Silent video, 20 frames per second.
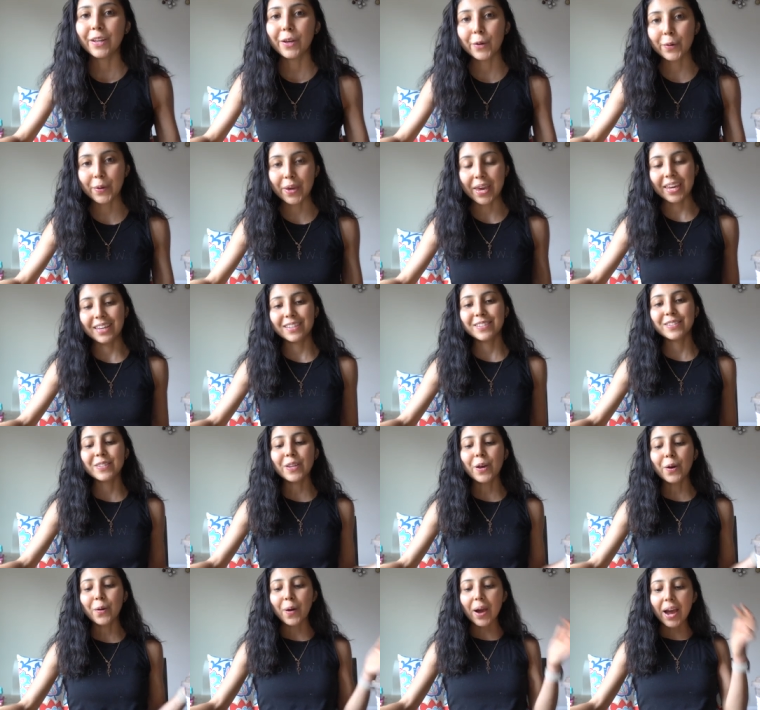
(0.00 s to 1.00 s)
Okay,
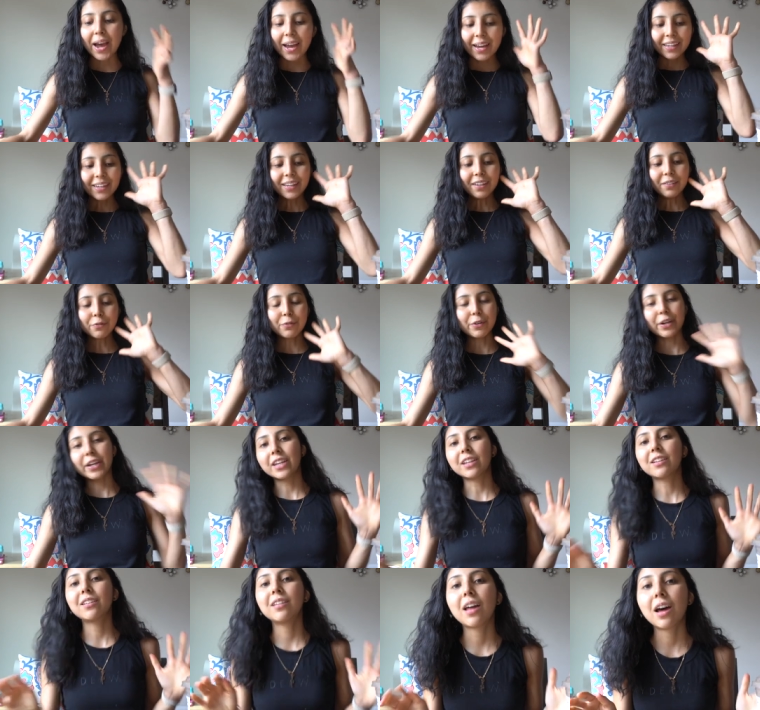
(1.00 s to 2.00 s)
so I
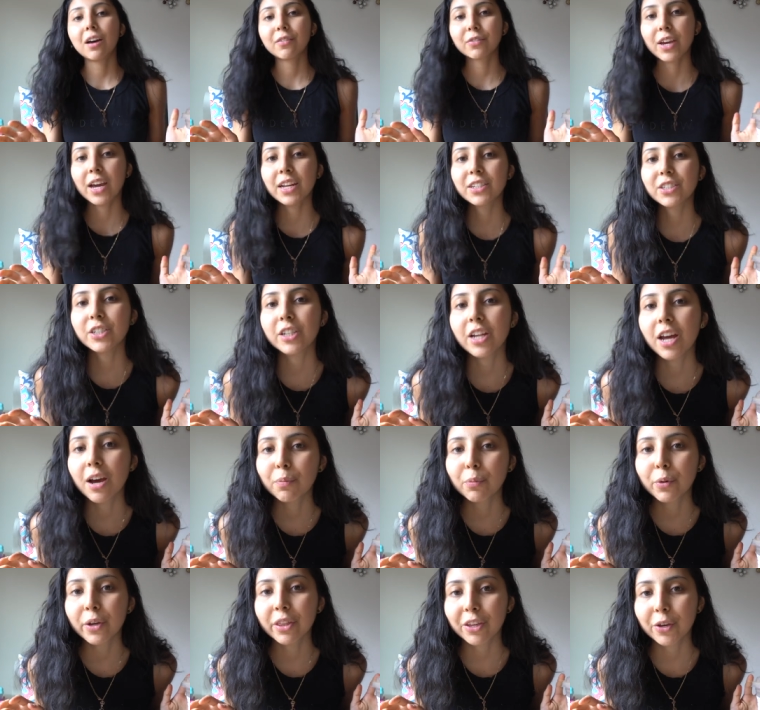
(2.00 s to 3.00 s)
freaking love catching
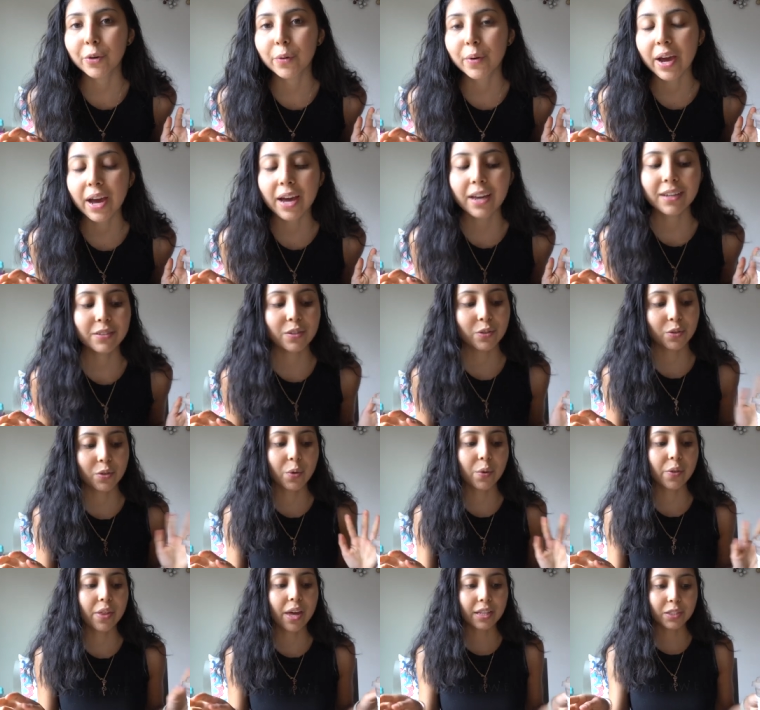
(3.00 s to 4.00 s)
up with you guys,
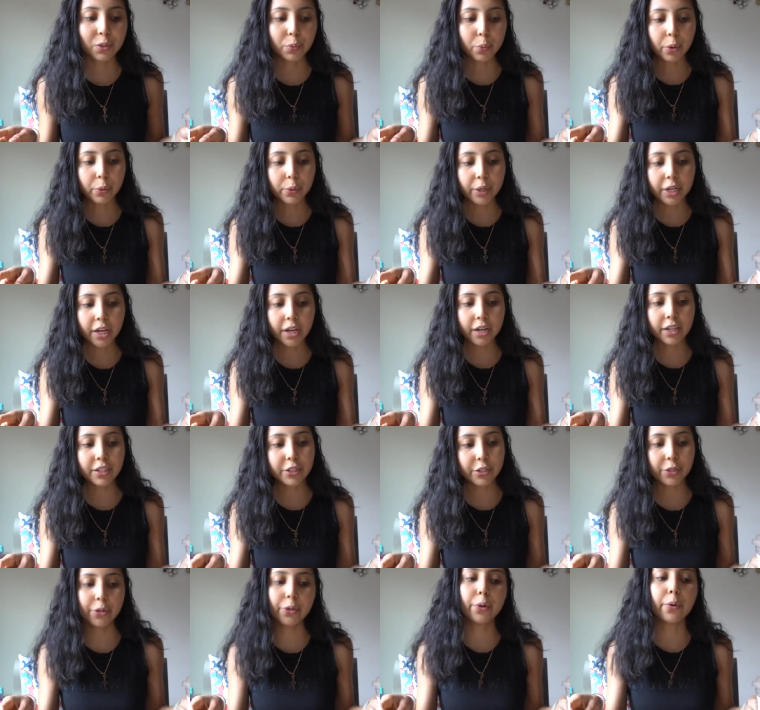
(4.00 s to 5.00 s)
so that's what we're gonna
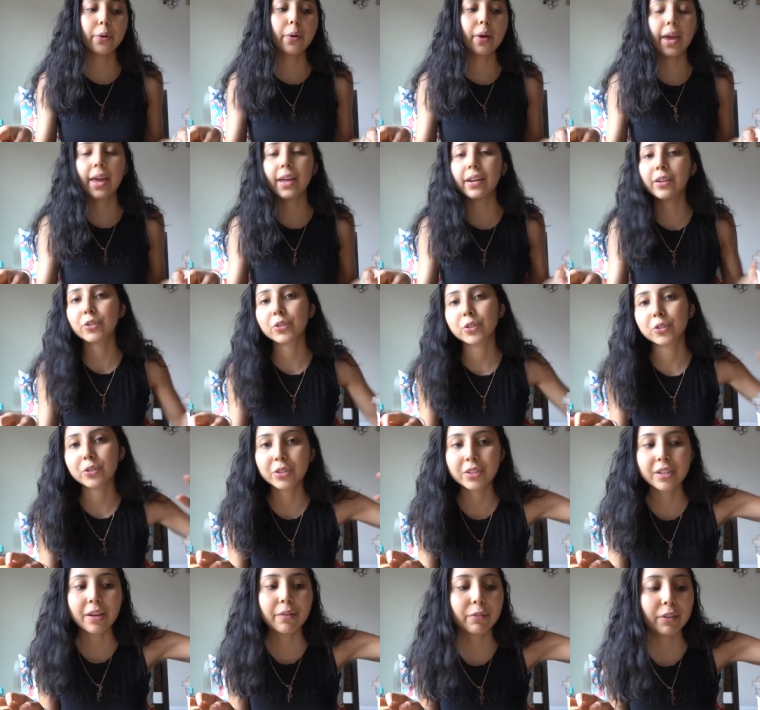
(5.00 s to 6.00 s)
do, and you
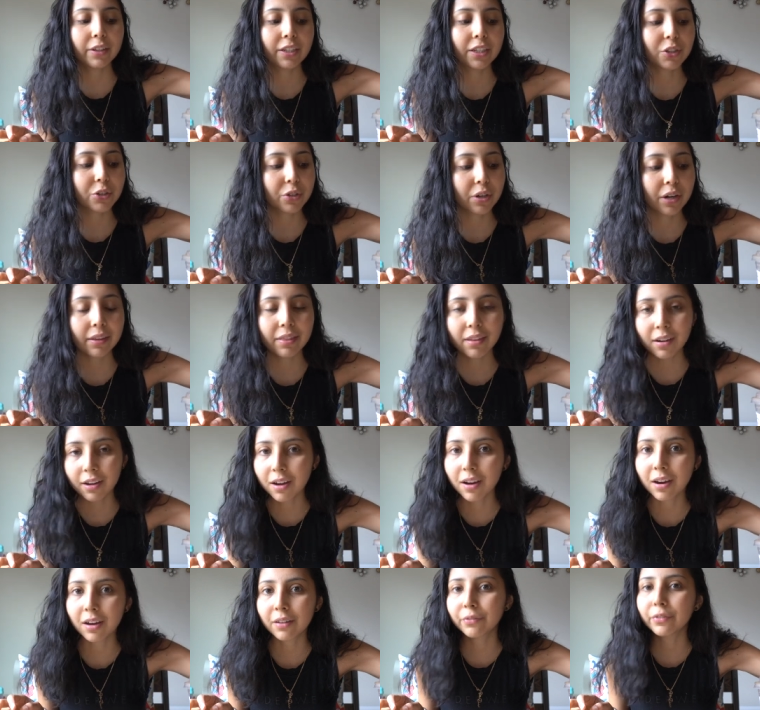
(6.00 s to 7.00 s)
should definitely try the
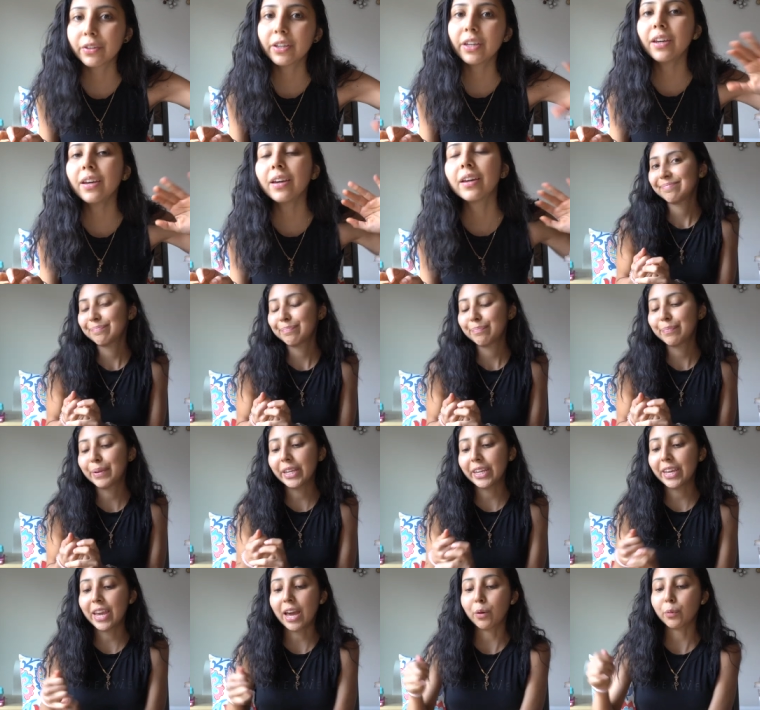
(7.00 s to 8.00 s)
coffee.
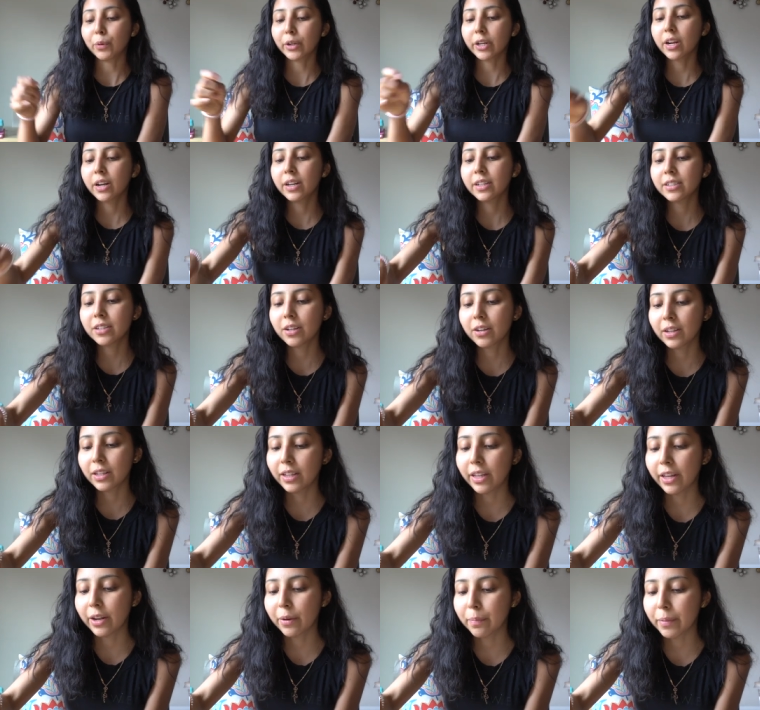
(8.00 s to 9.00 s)
But yeah, we're gonna talk a
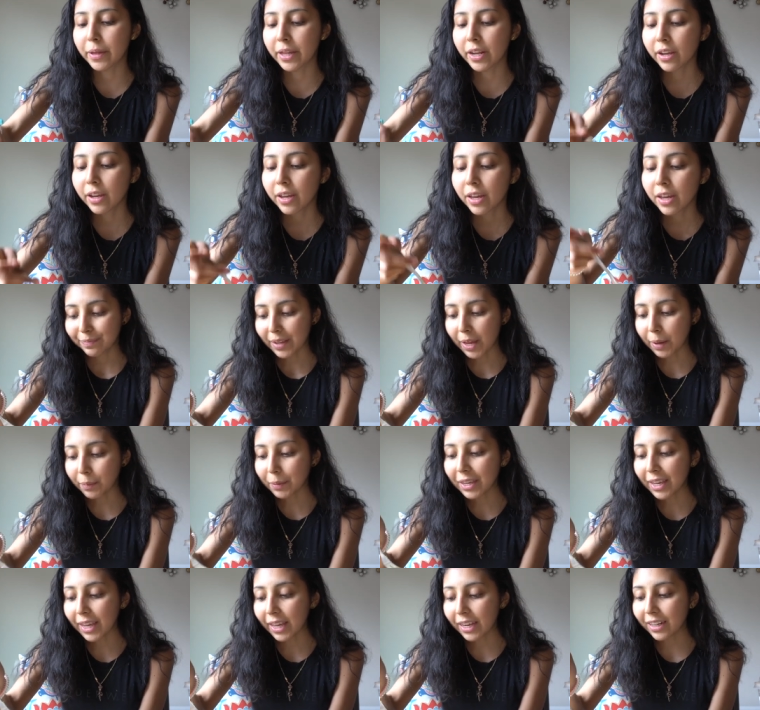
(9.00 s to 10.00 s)
little bit. I've
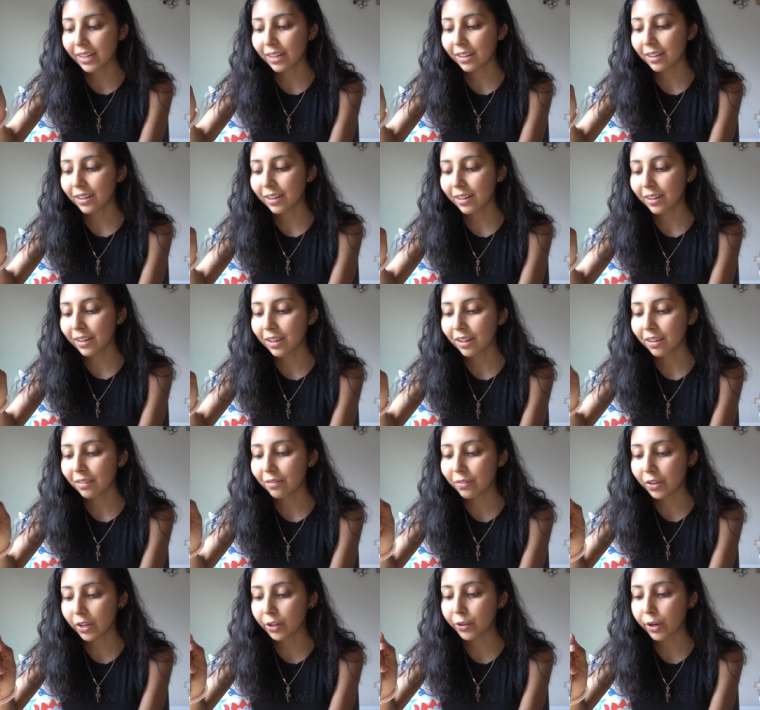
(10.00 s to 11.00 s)
been getting
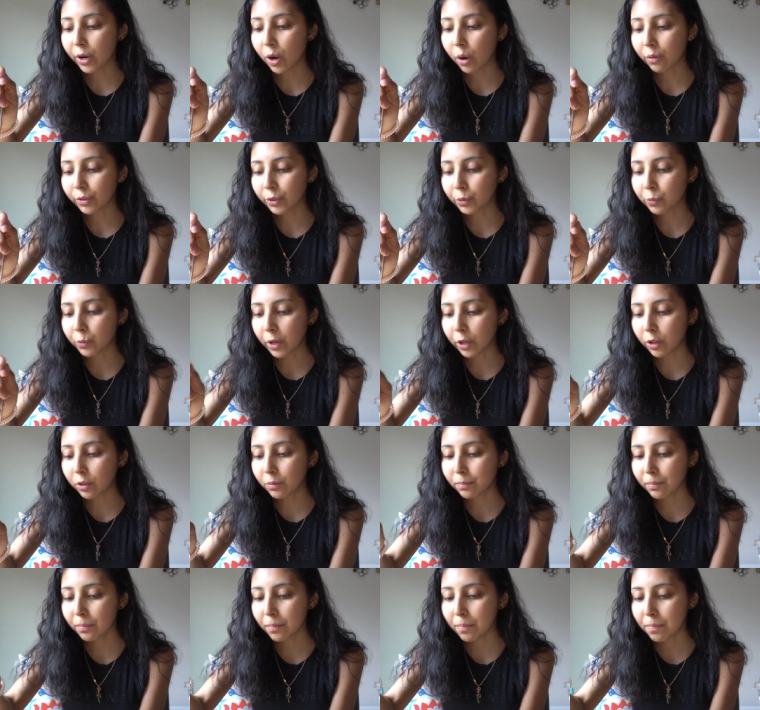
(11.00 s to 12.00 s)
very
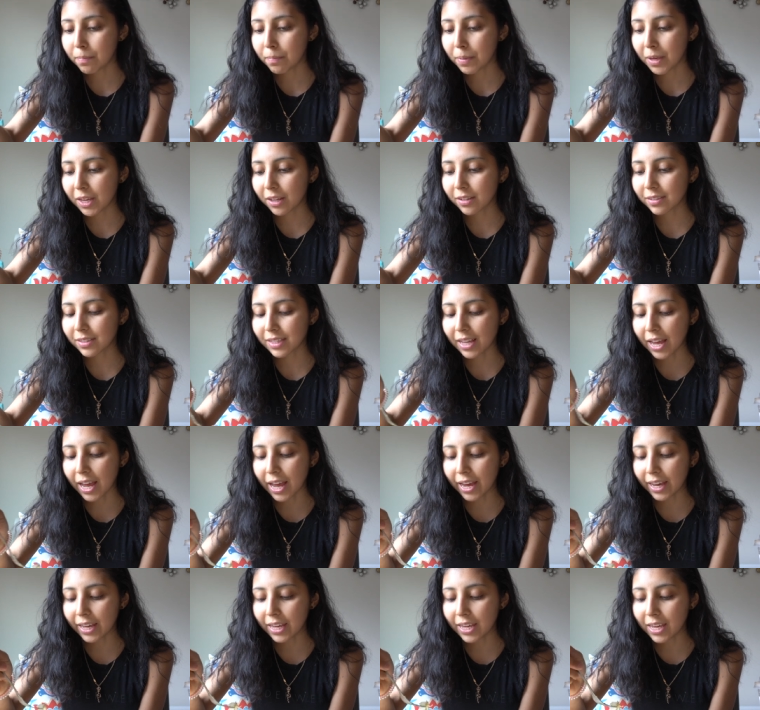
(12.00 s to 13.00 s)
overwhelmed because
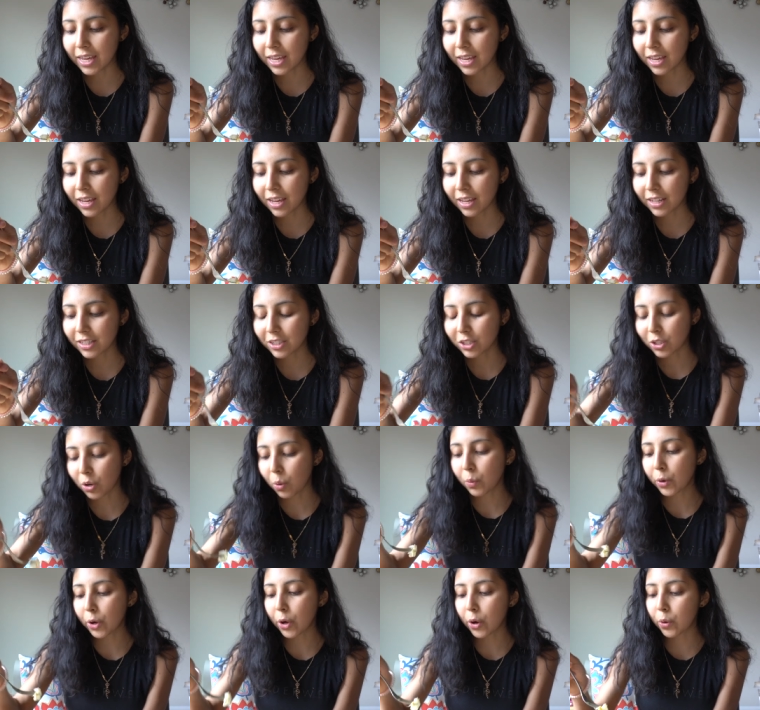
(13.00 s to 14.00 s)
I
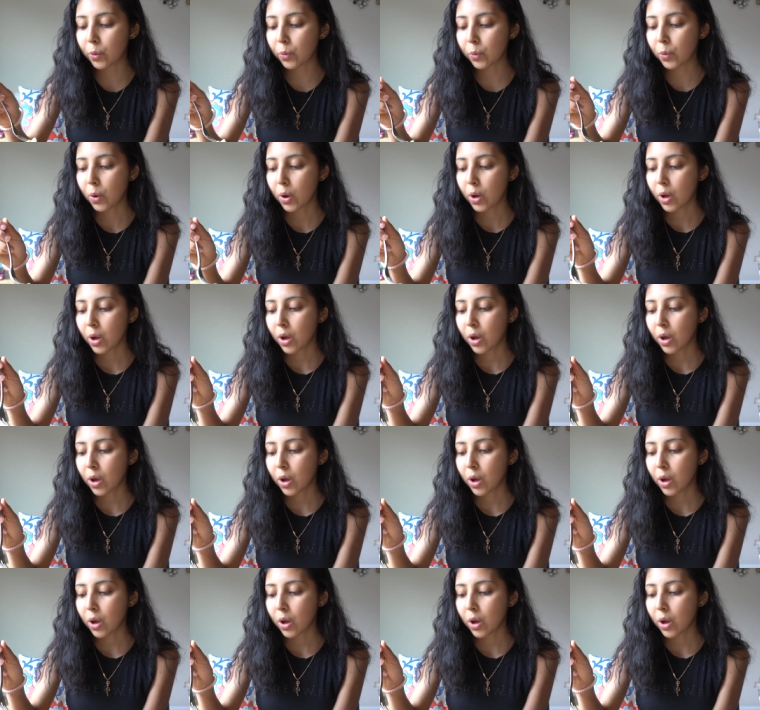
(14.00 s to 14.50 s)
don't know